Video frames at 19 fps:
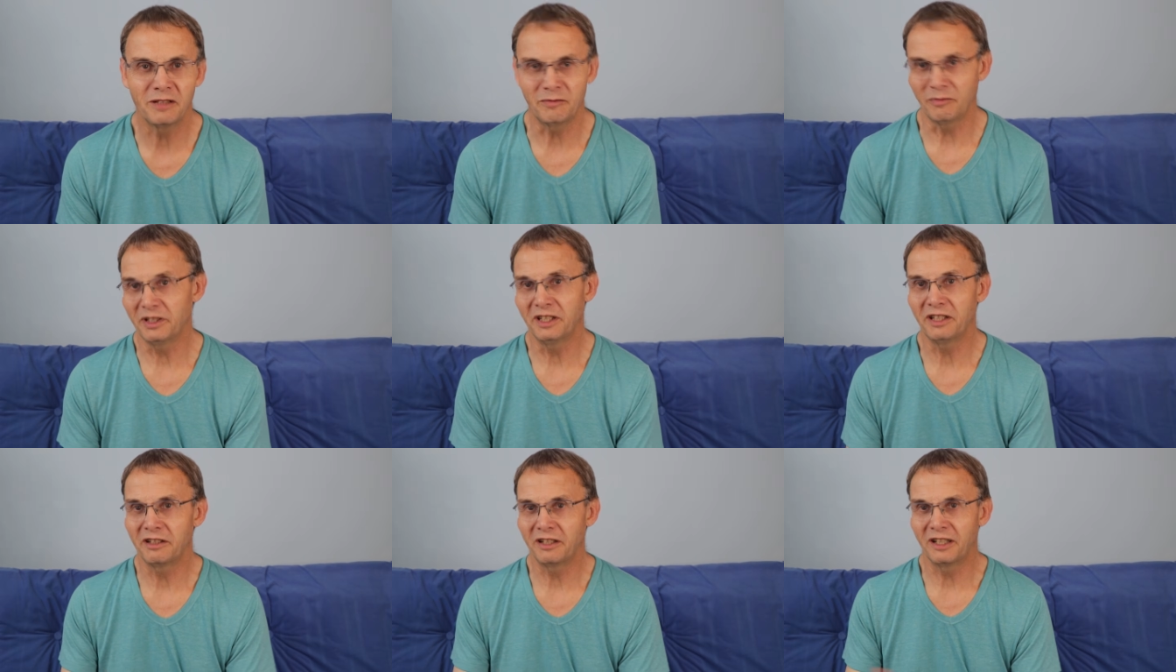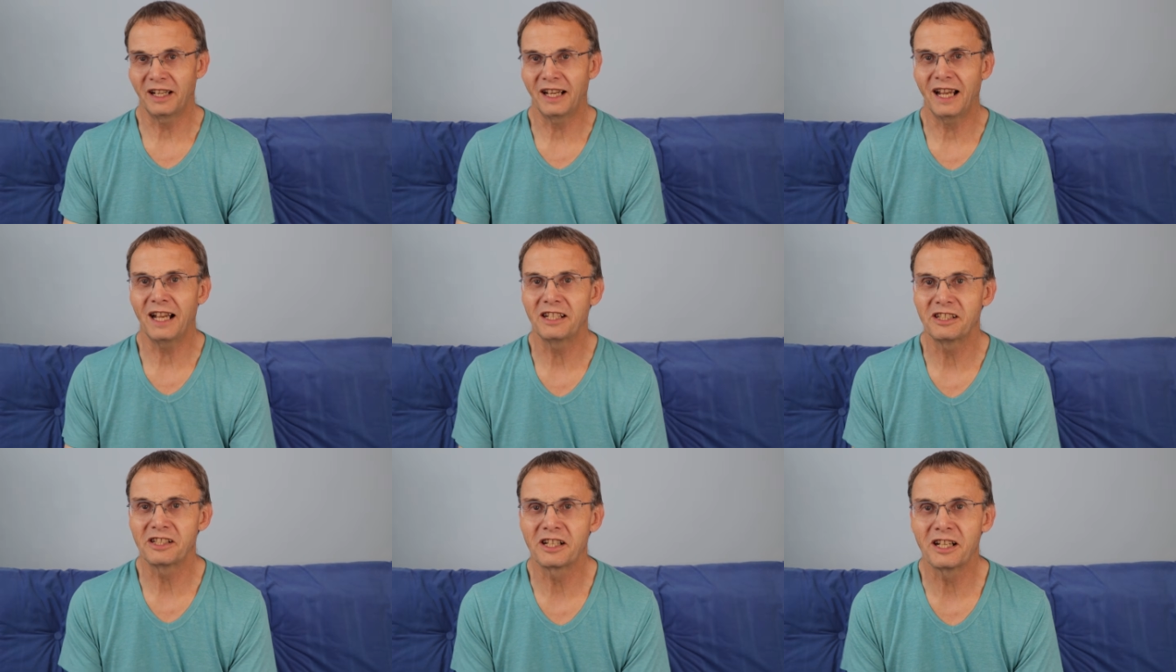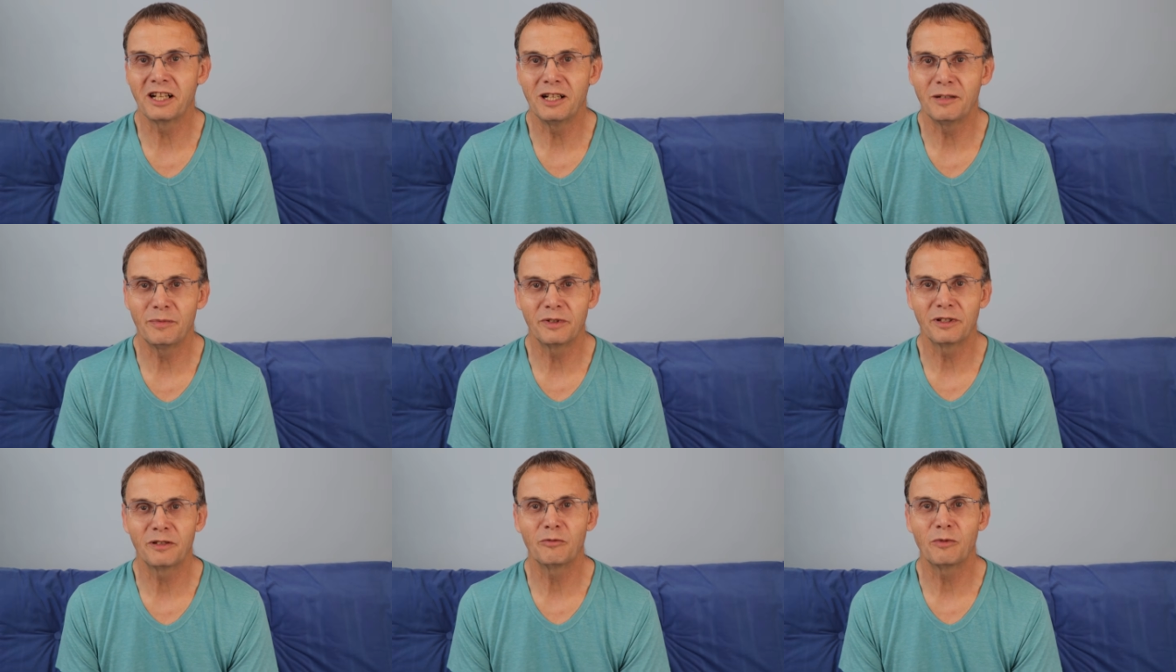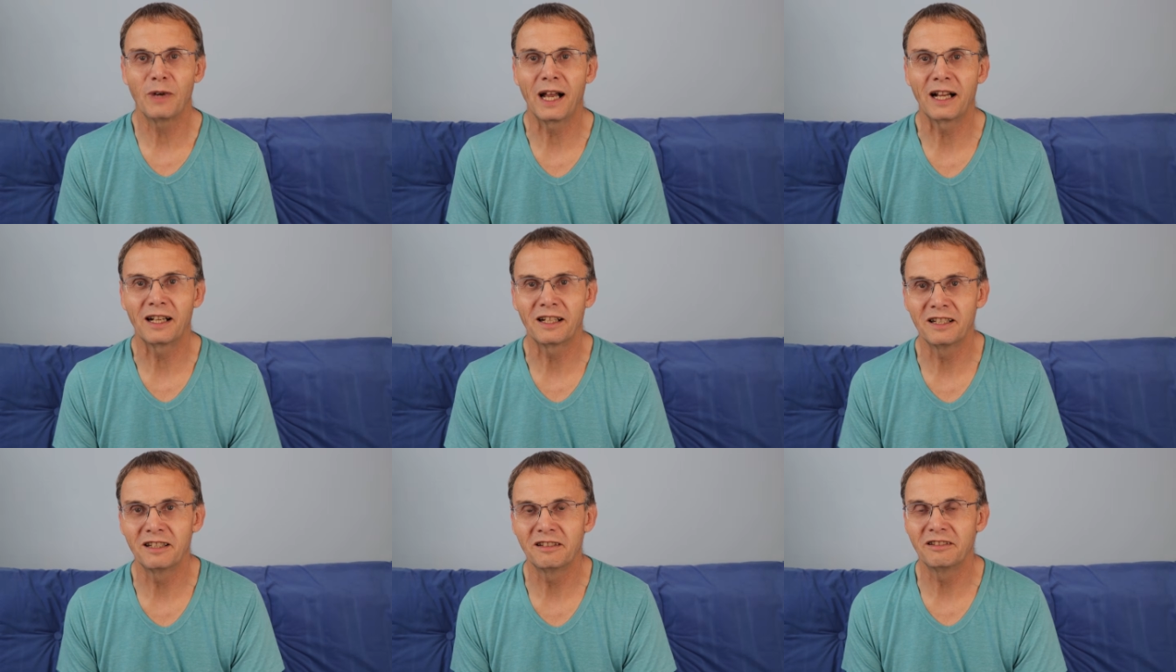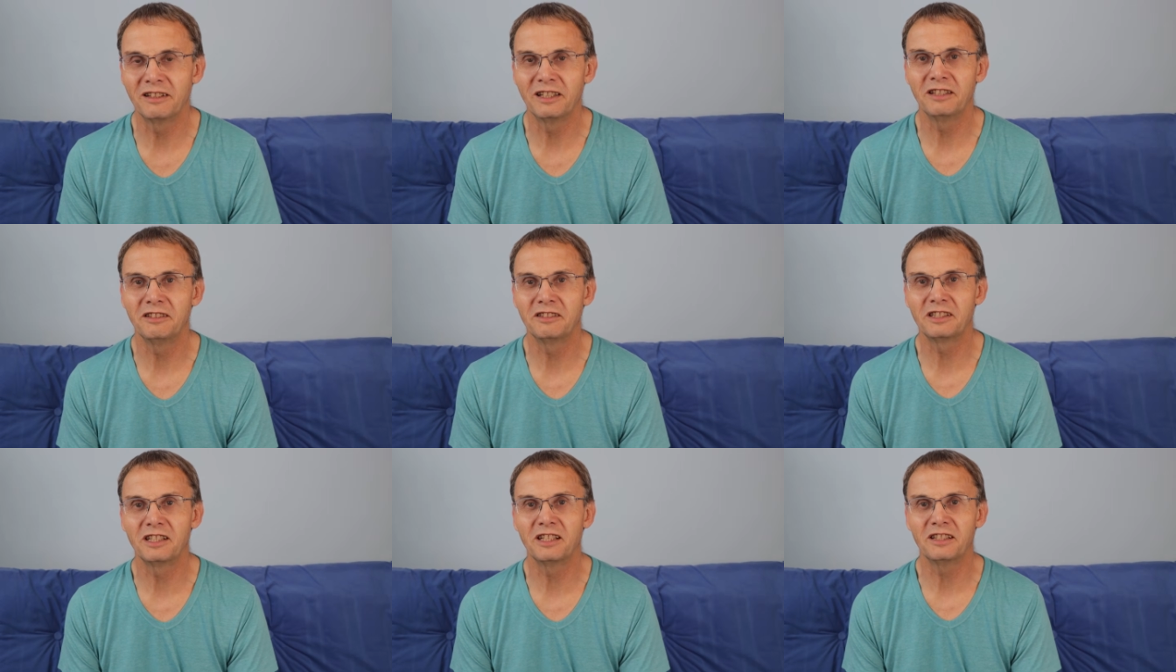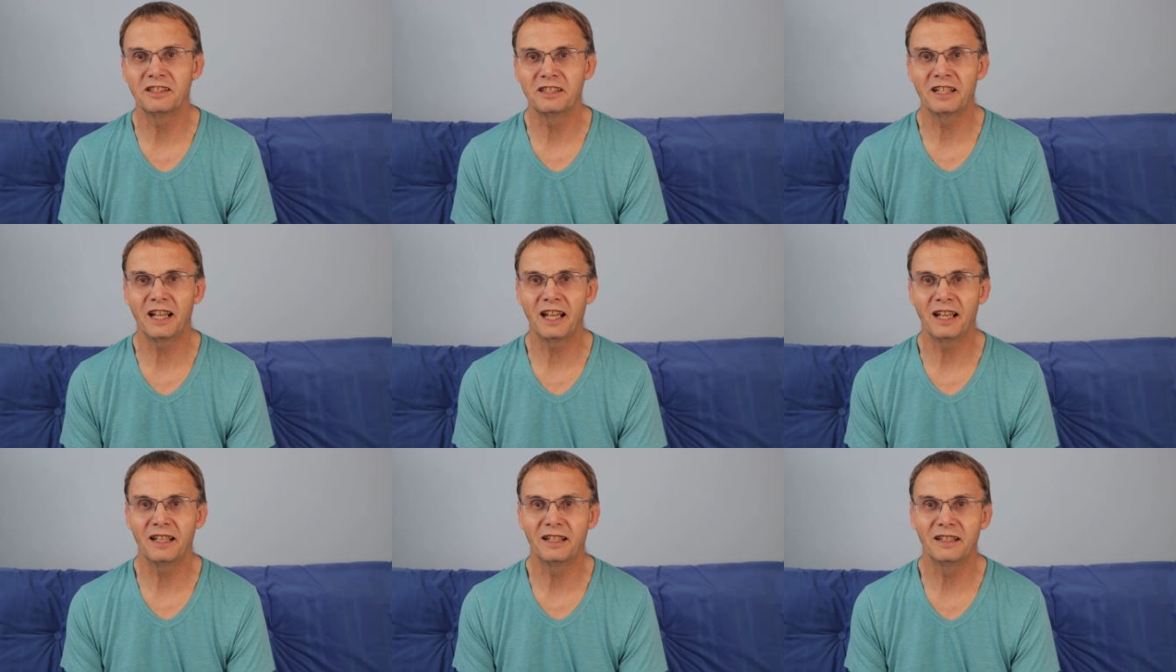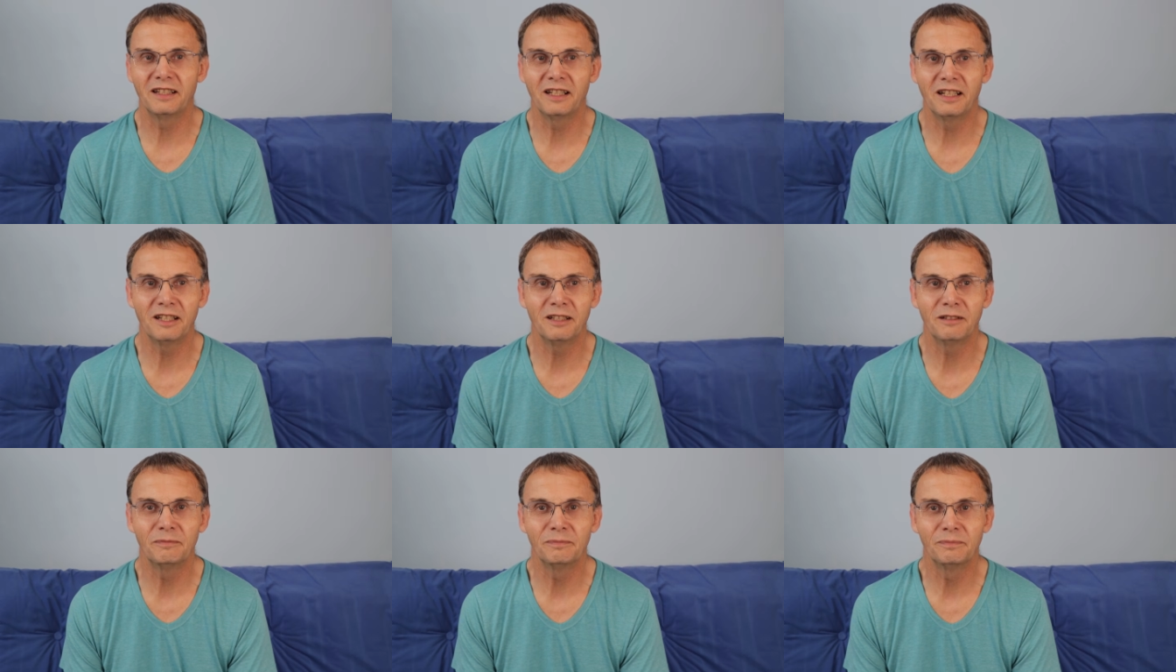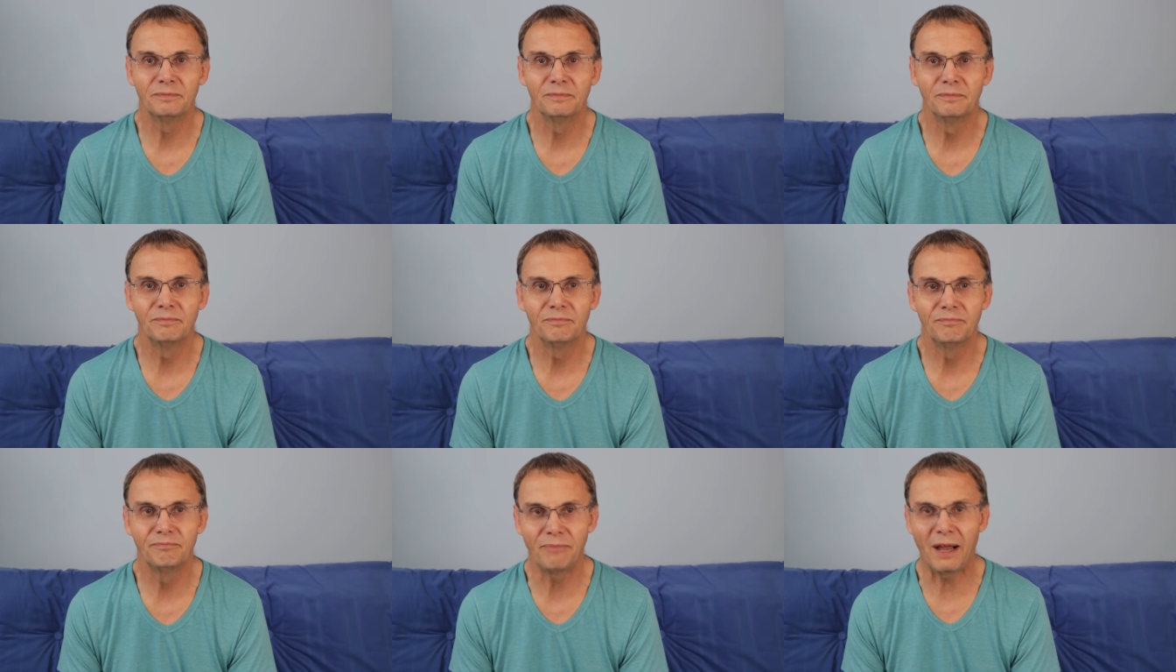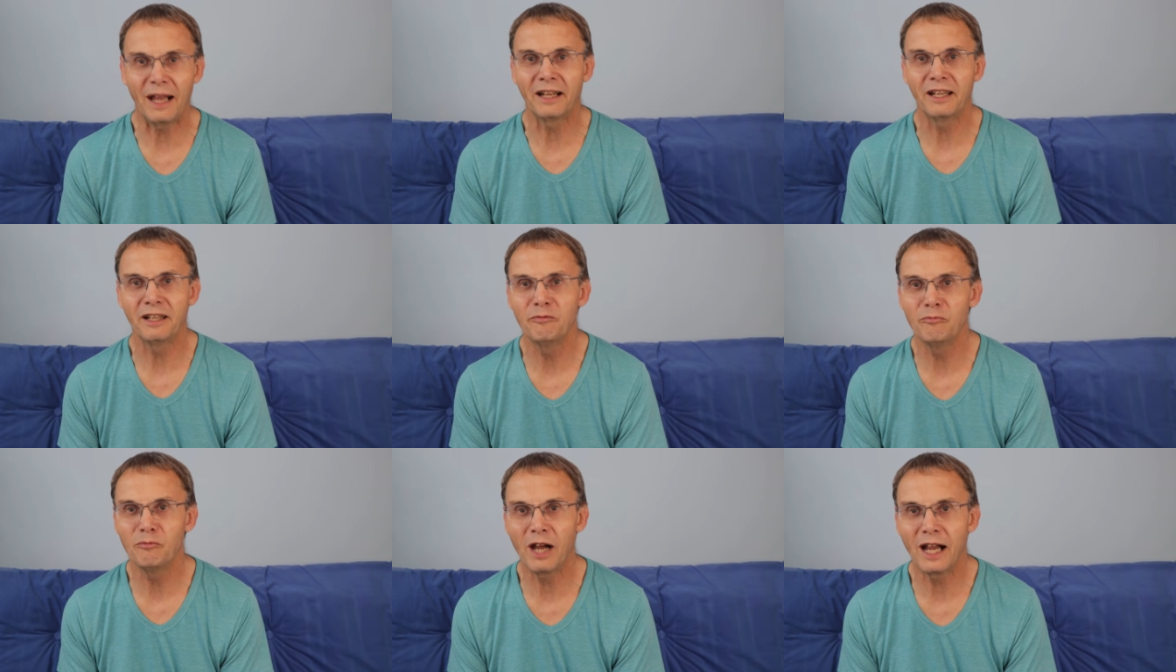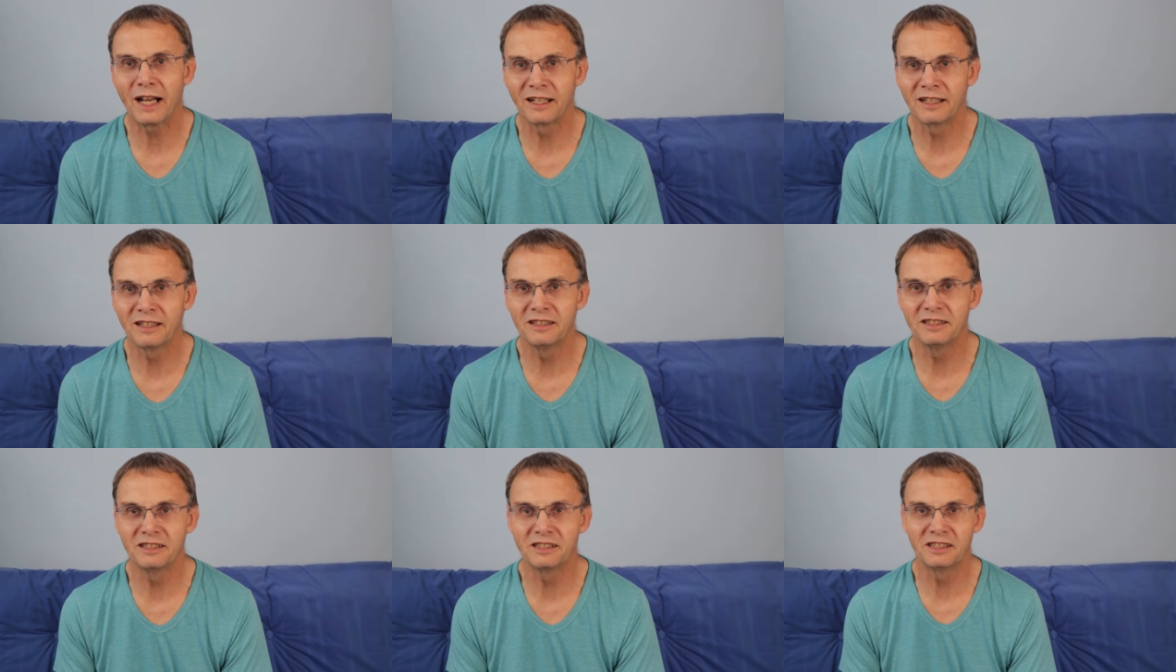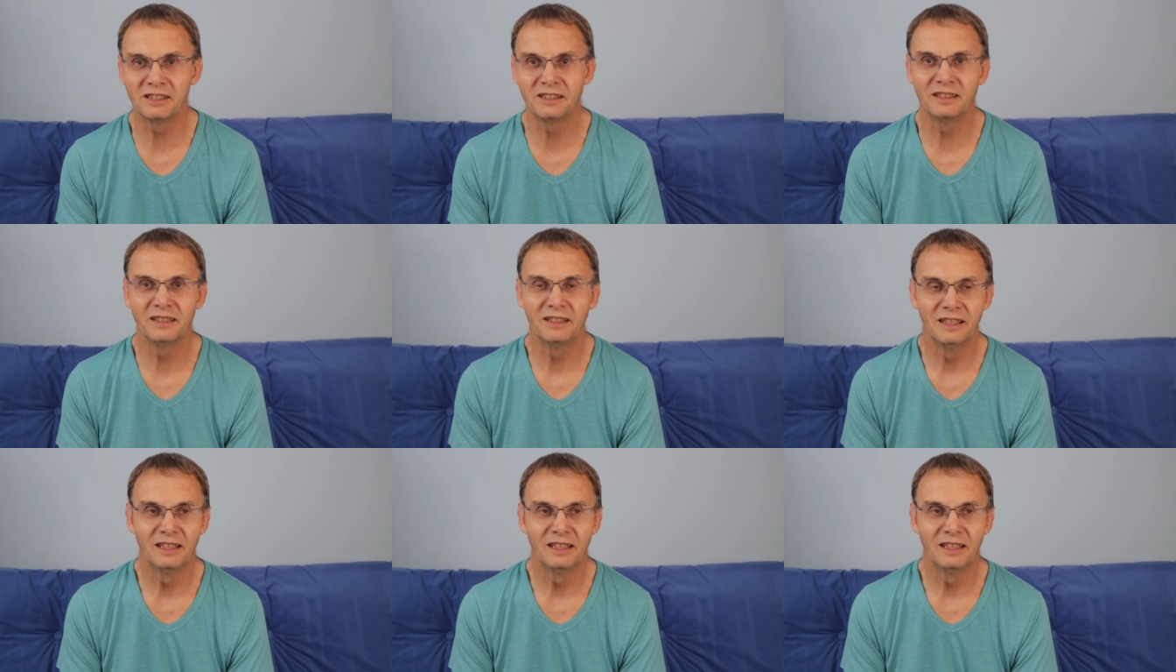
I mean, you can catch carp on a waggler and you start to get bagging wagglers and